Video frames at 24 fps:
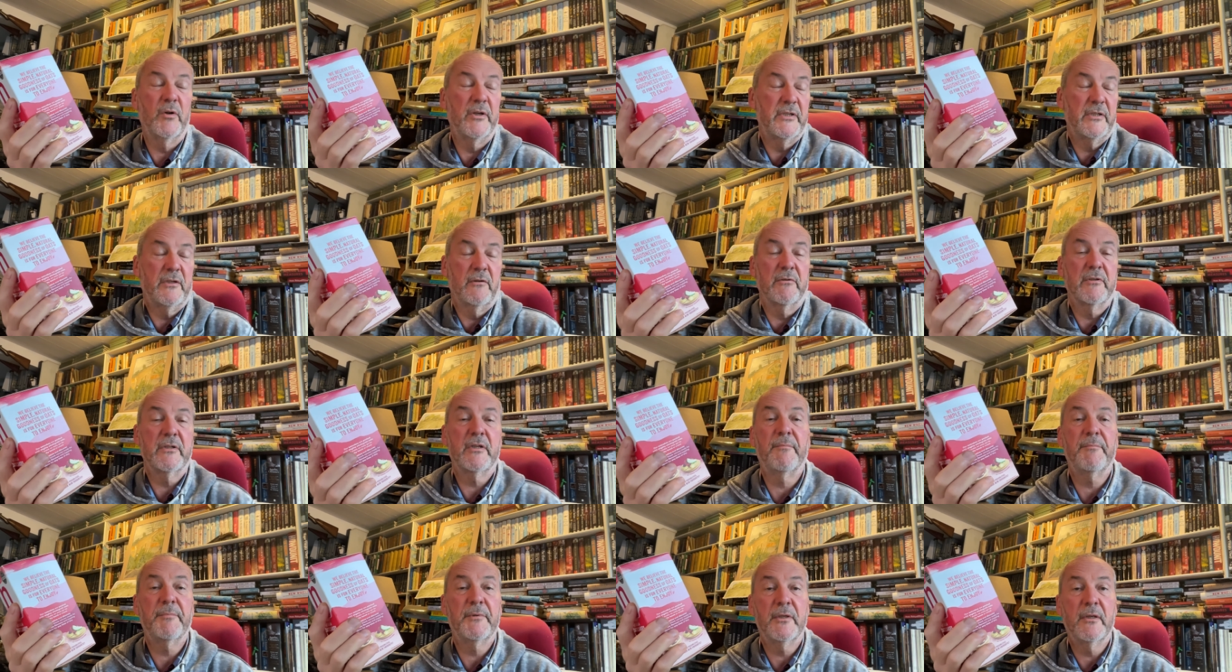it's not
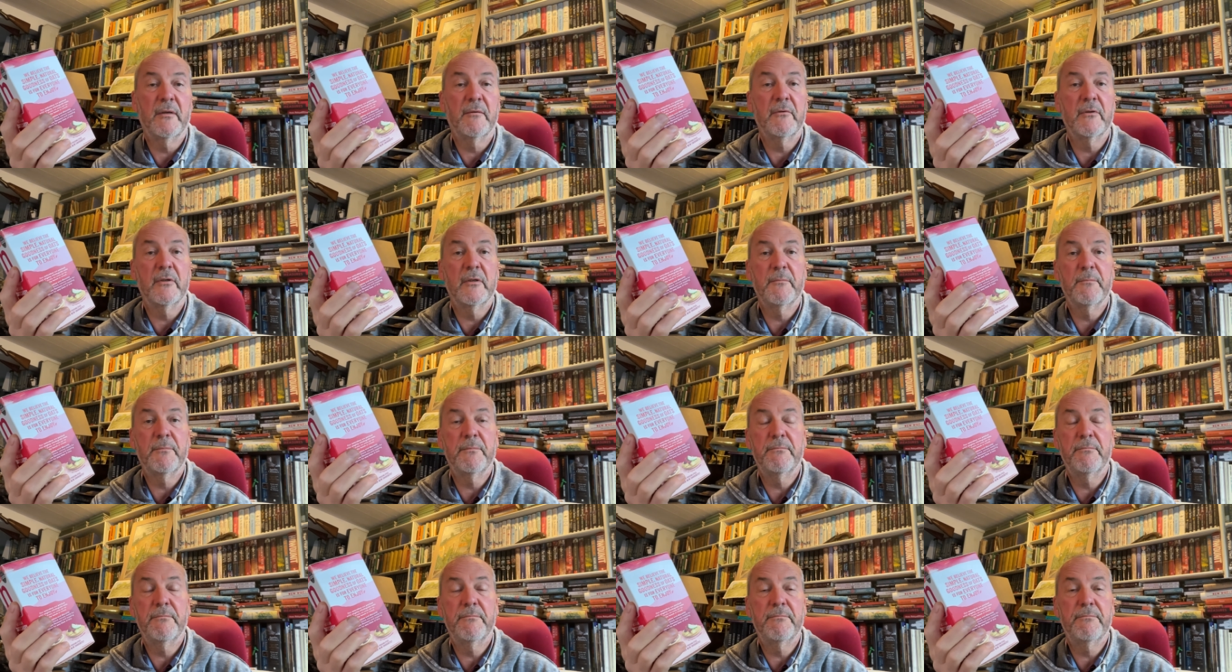something I'm going to
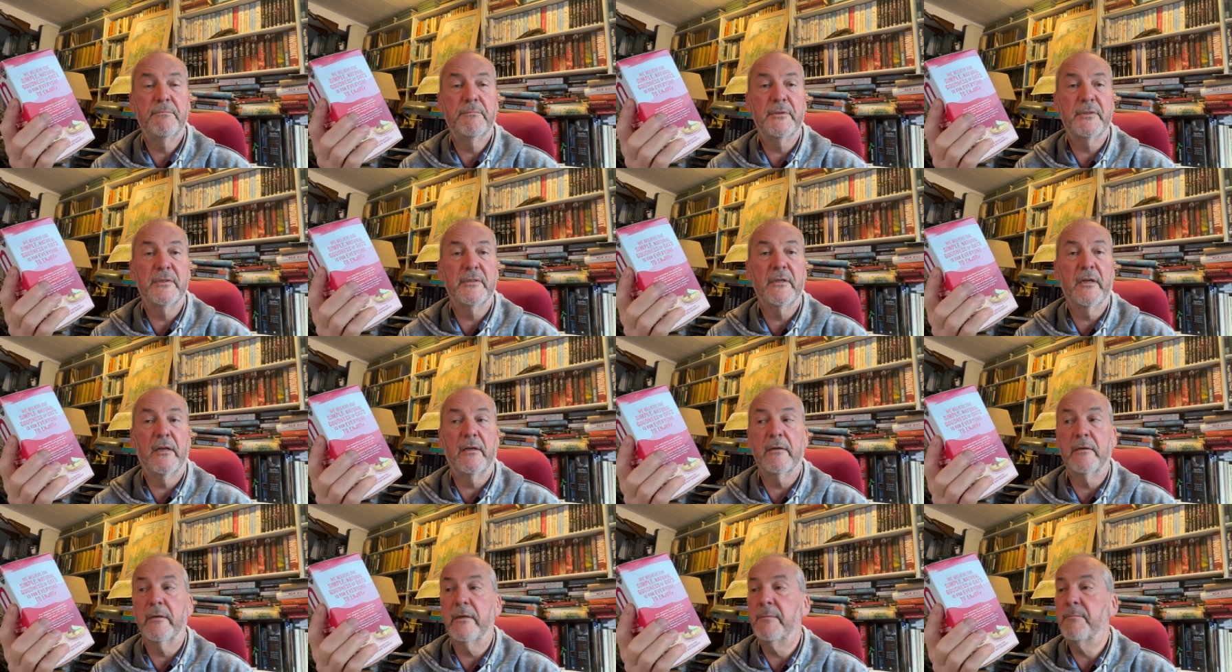
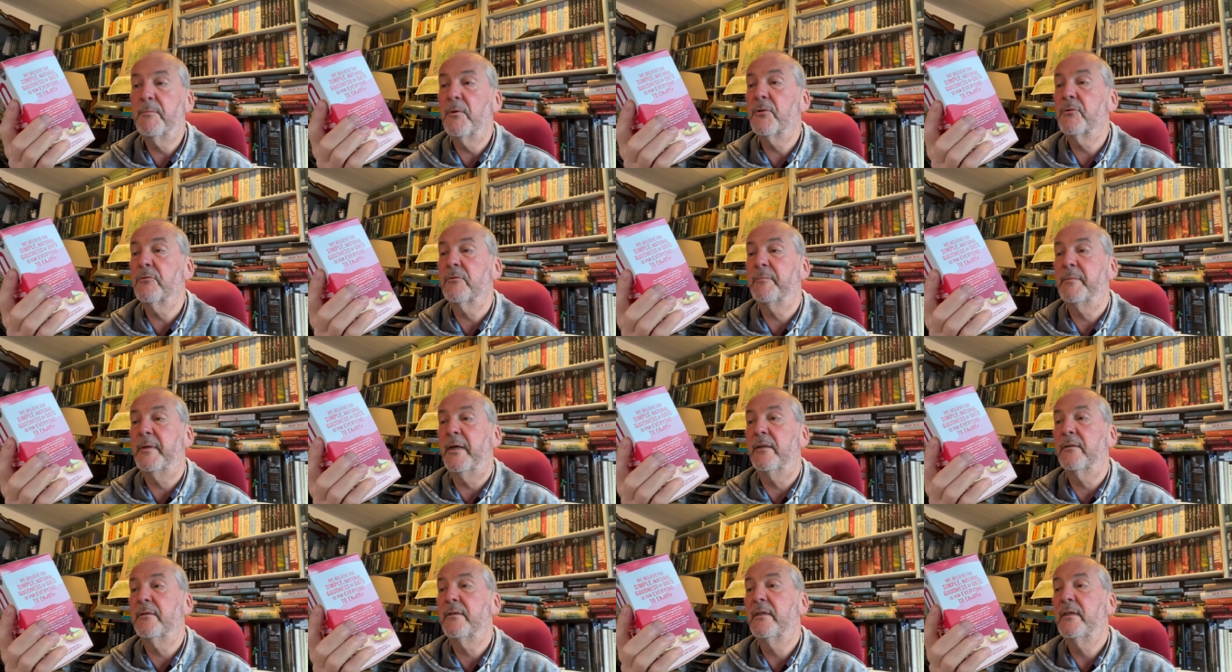particularly bother
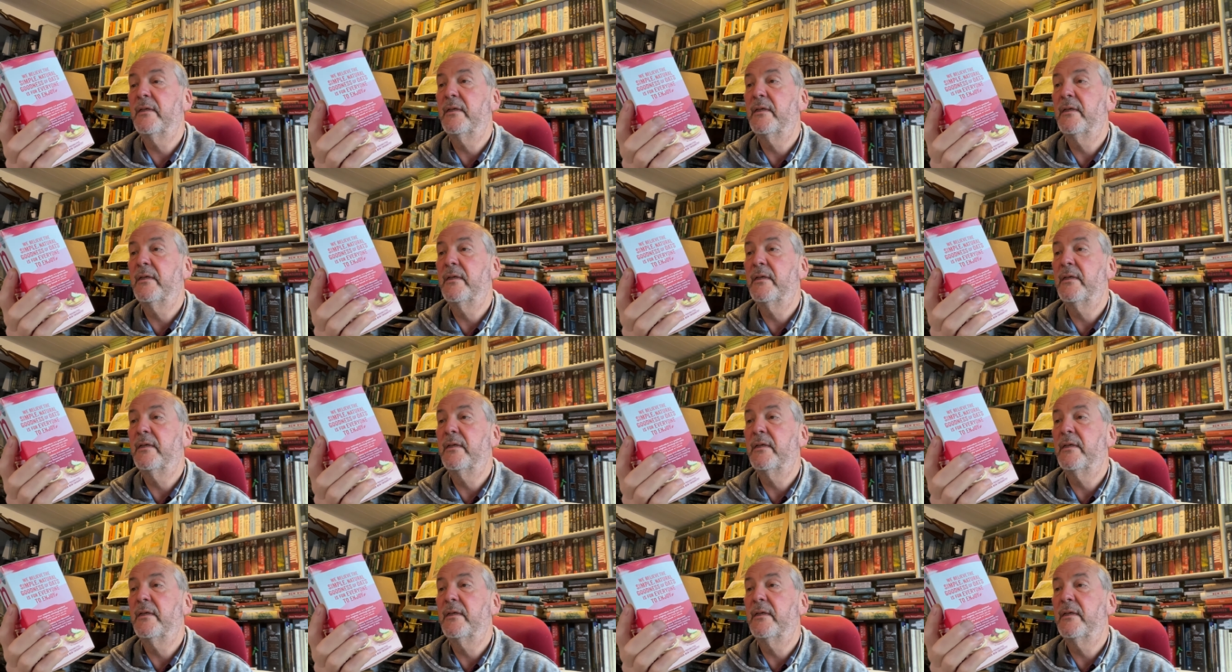about,